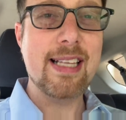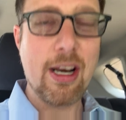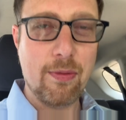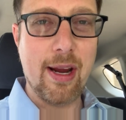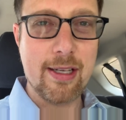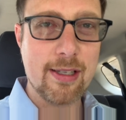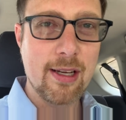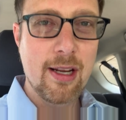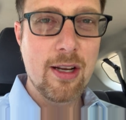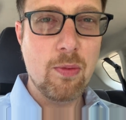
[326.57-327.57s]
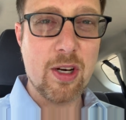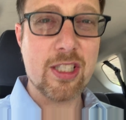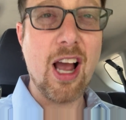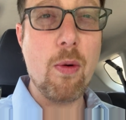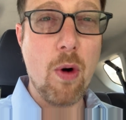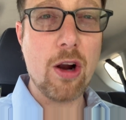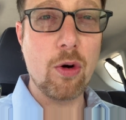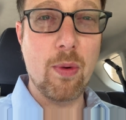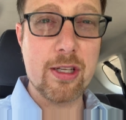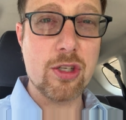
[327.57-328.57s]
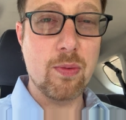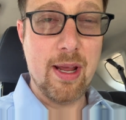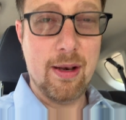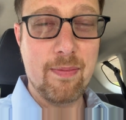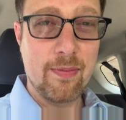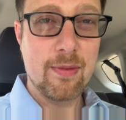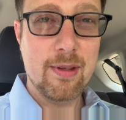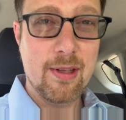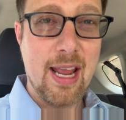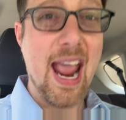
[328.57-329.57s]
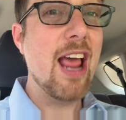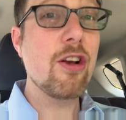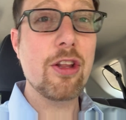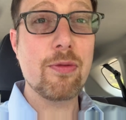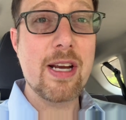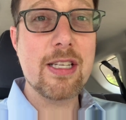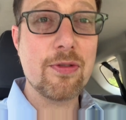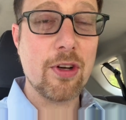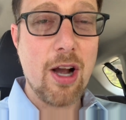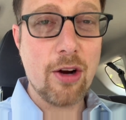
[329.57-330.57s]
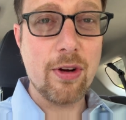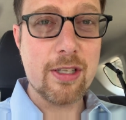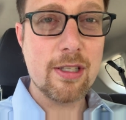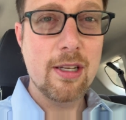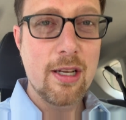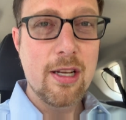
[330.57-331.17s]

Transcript: Senate race where Scott Walker wants to win, and all the races for Congress.